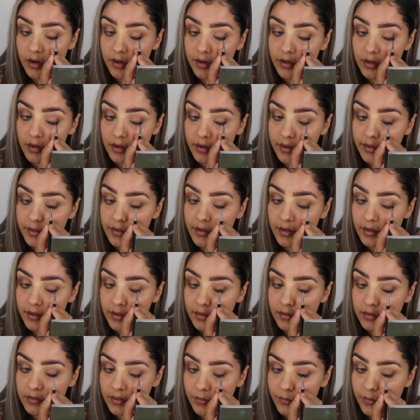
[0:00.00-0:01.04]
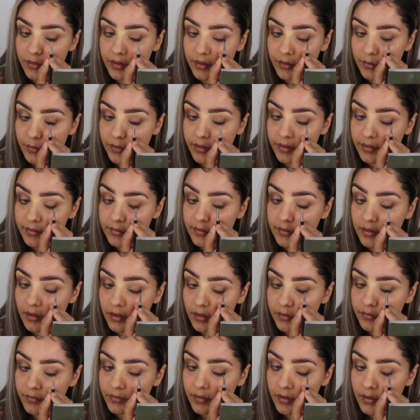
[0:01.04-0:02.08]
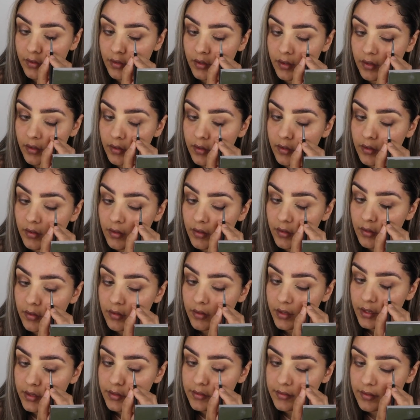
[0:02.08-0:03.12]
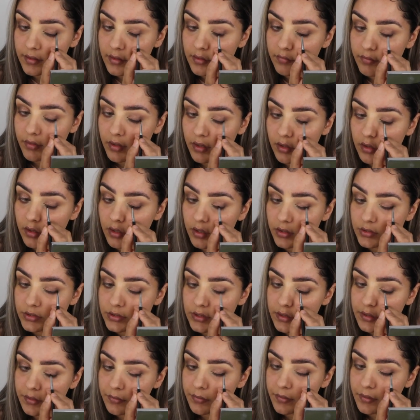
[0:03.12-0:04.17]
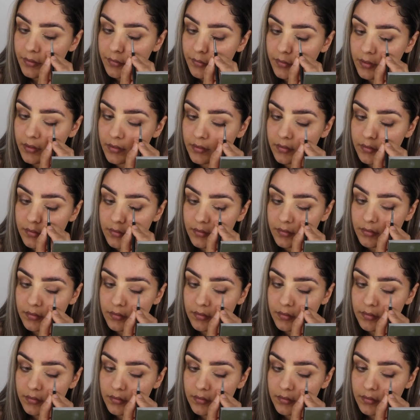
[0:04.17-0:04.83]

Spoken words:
eyeliner because I want it quite soft instead of a harsh liquid one.